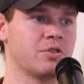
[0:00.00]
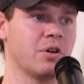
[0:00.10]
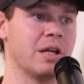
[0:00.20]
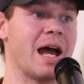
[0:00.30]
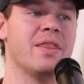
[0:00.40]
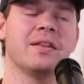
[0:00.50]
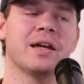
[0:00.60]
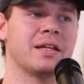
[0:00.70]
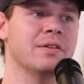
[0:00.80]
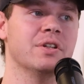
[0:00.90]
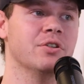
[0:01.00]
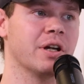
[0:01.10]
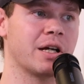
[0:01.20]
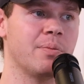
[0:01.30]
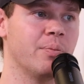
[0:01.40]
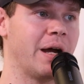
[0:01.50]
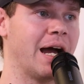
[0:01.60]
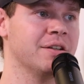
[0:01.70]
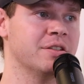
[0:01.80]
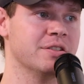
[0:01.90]
story and then like even doing a couple
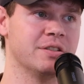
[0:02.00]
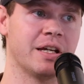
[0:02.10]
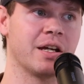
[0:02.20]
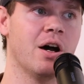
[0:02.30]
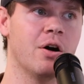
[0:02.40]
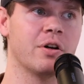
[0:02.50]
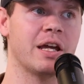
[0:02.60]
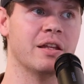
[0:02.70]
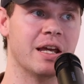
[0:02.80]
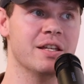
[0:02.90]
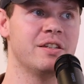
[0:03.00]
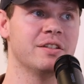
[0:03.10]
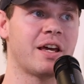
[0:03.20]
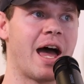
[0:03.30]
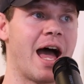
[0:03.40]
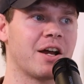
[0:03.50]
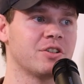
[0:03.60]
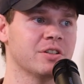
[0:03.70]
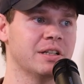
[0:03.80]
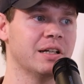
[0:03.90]
passes, it's like, oh, okay, is this
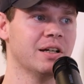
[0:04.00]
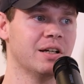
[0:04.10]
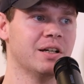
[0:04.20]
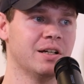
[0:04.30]
actually